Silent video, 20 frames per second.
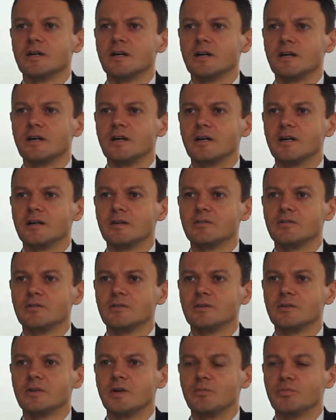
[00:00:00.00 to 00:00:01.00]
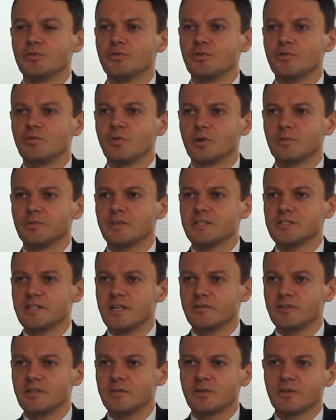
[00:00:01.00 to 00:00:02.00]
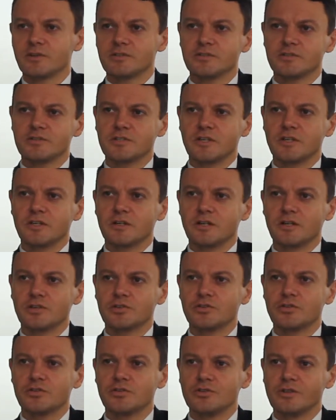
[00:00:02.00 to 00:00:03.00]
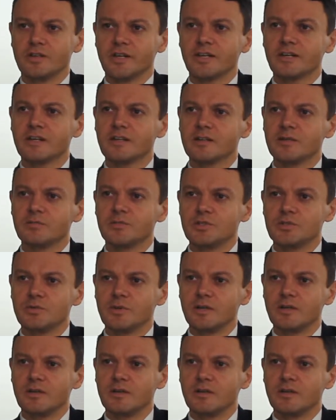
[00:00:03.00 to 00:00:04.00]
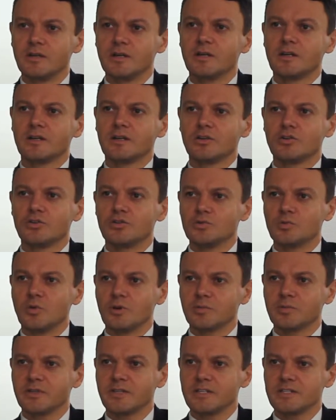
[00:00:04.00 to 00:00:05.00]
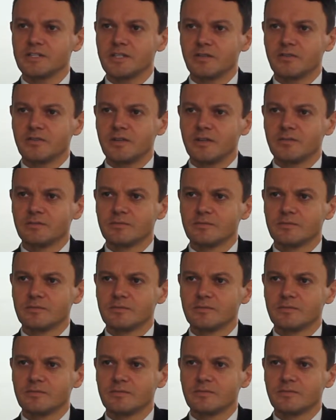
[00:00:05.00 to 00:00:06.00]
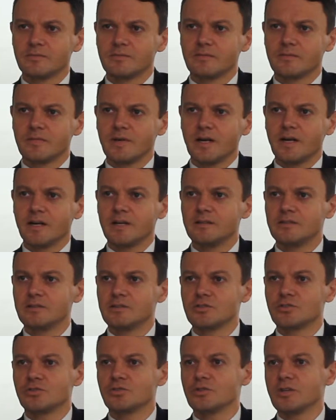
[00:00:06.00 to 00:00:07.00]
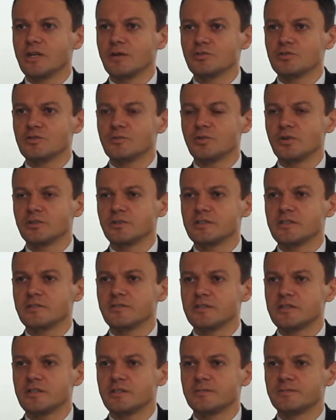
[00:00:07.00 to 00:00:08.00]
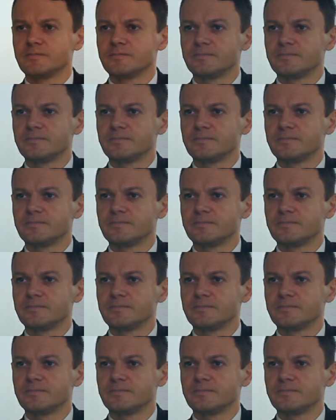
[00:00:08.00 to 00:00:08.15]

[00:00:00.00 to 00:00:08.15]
uh, improve workplace safety because there's a, a, huge link between good workplace safety and good levels of productivity.